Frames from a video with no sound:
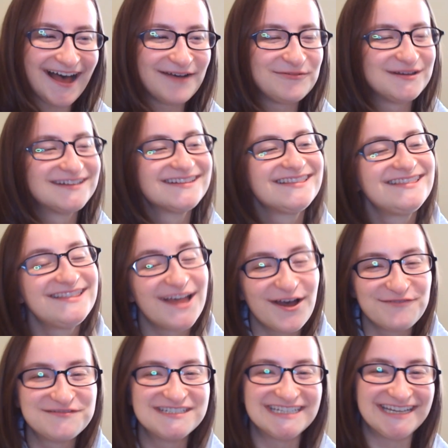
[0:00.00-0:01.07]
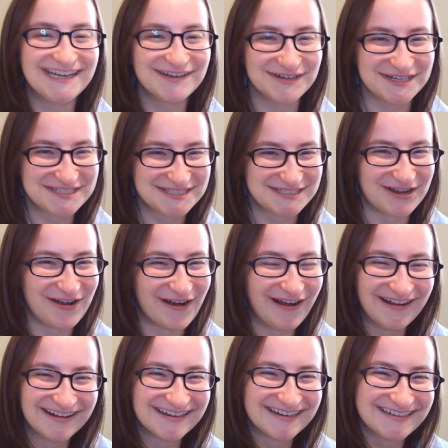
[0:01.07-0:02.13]
I would love to hear a
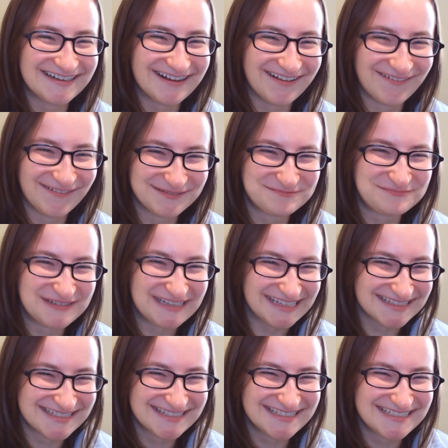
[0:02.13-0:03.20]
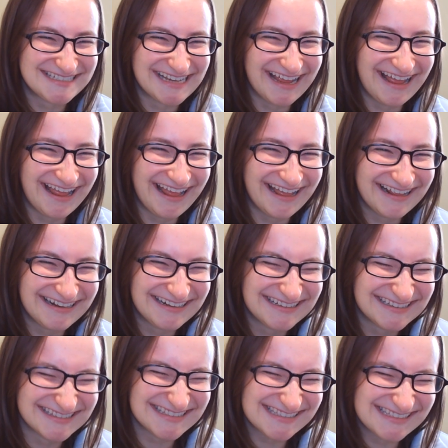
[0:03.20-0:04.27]
song called Pit
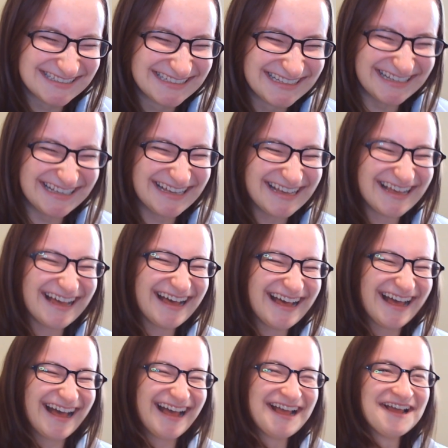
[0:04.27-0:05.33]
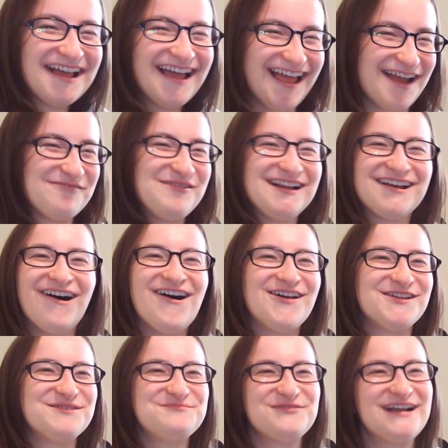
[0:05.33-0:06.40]
Stains. And we
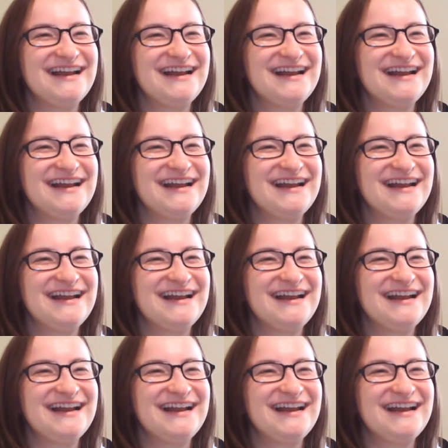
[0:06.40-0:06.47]
called it